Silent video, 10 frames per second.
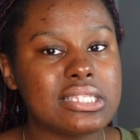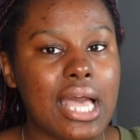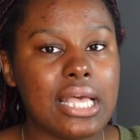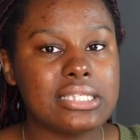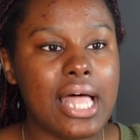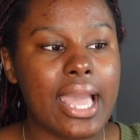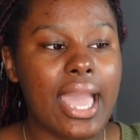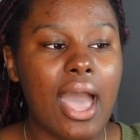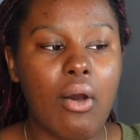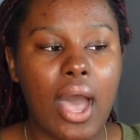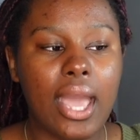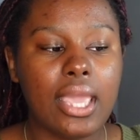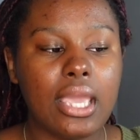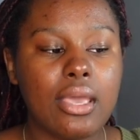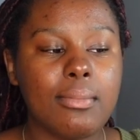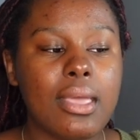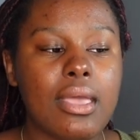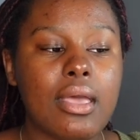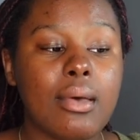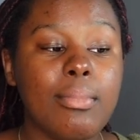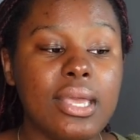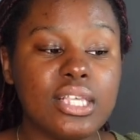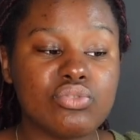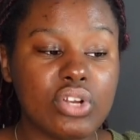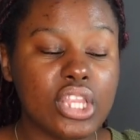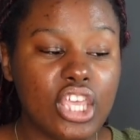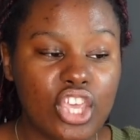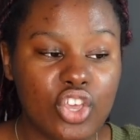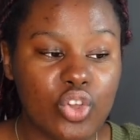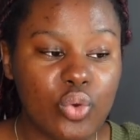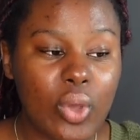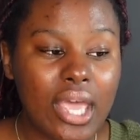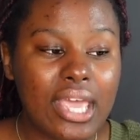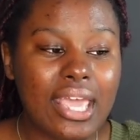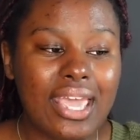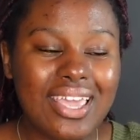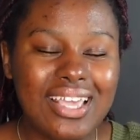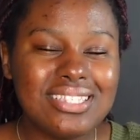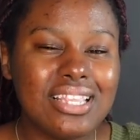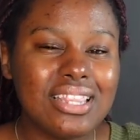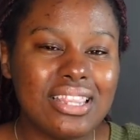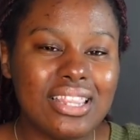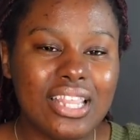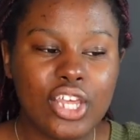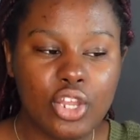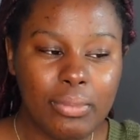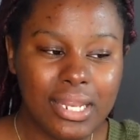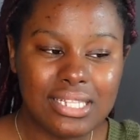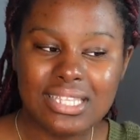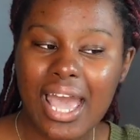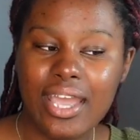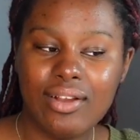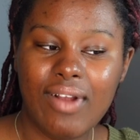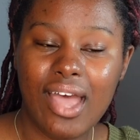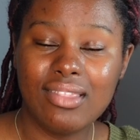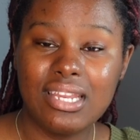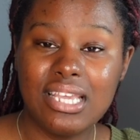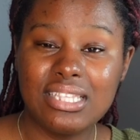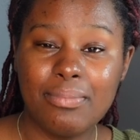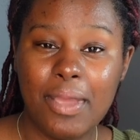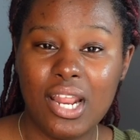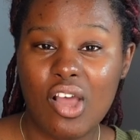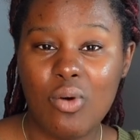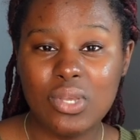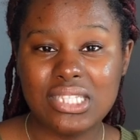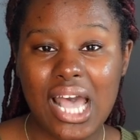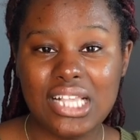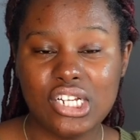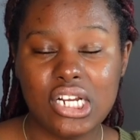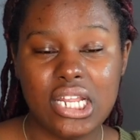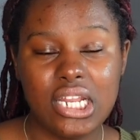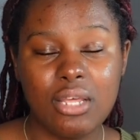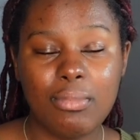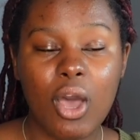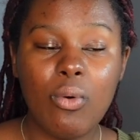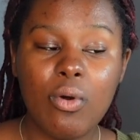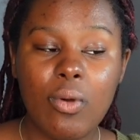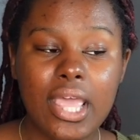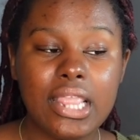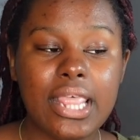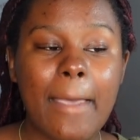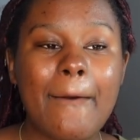size, like how I am. But it's really cute. It is a little bit of tight around the knees, depending on what size you're gonna end up going with,